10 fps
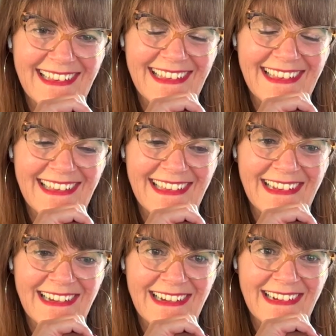
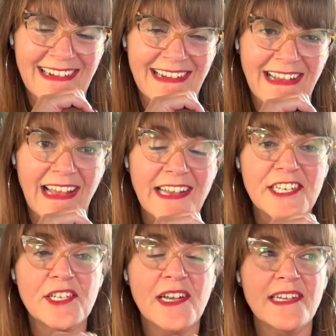Yeah.
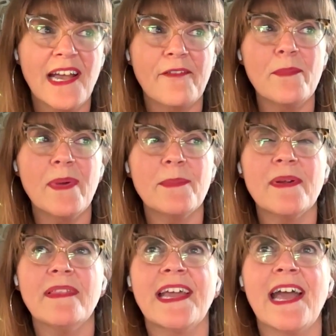Do you guys, I
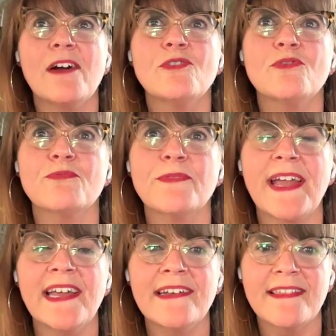remember like how
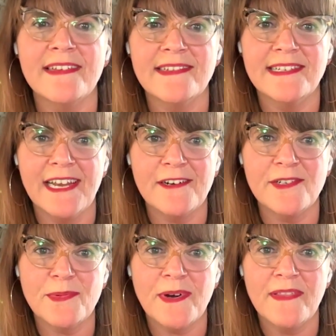grand the
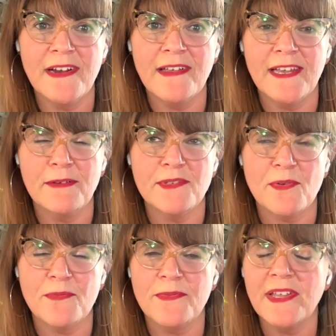stairs were there. Like, it was
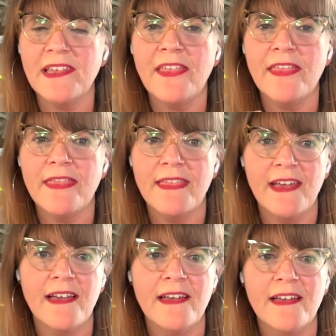a really
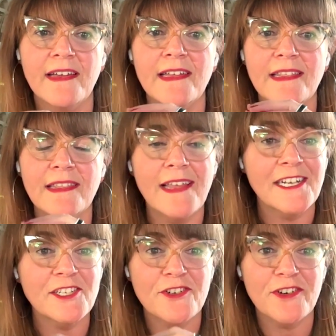thick,
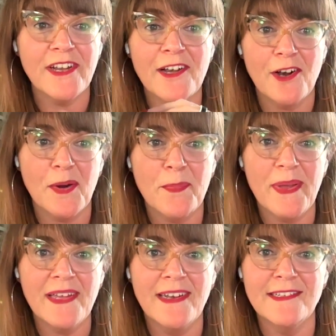lush green
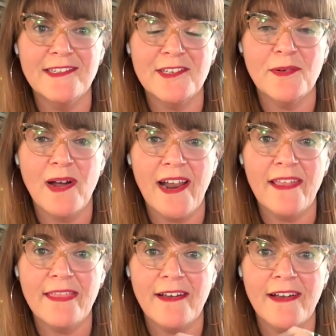carpet. And so I
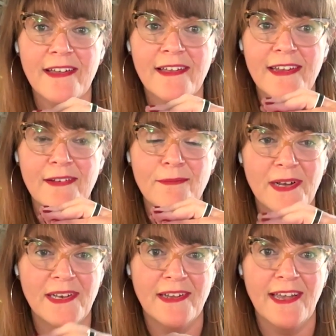thought at
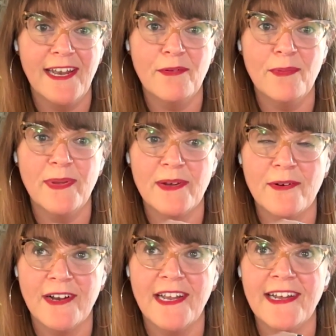one night it would be a
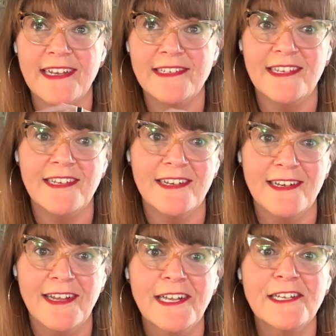great
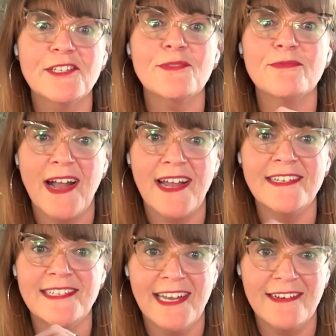idea to
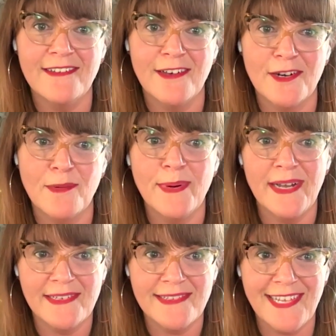ride down on our
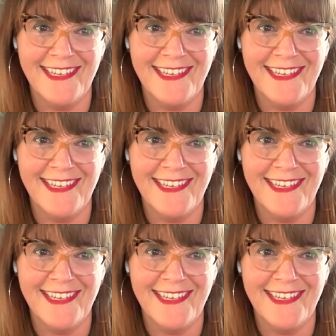butts.